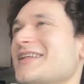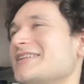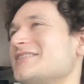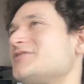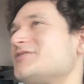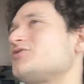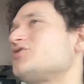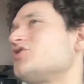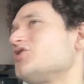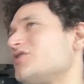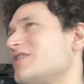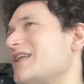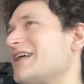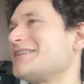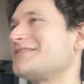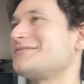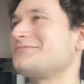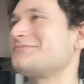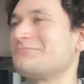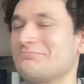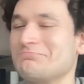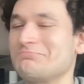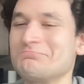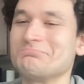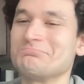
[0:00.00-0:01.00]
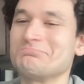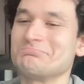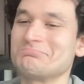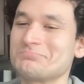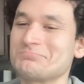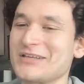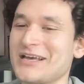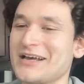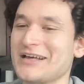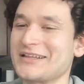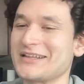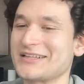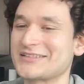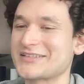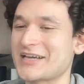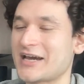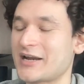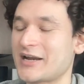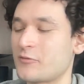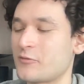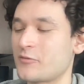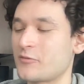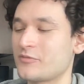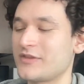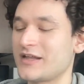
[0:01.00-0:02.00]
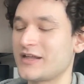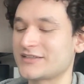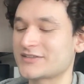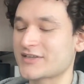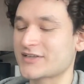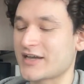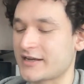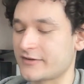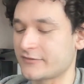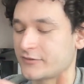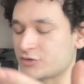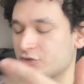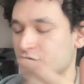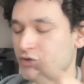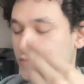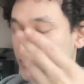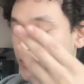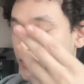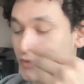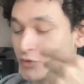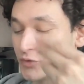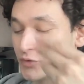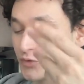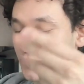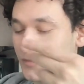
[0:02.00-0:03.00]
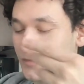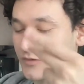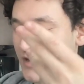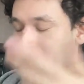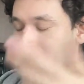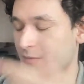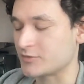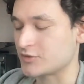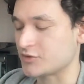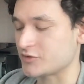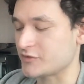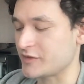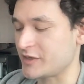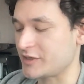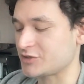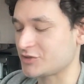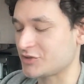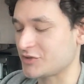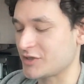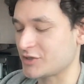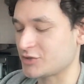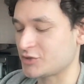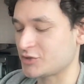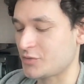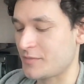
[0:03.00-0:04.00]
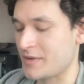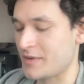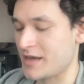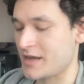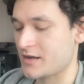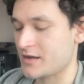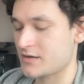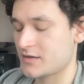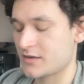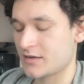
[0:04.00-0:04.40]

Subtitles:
just that. Yeah, that's kind of a true observation that you made.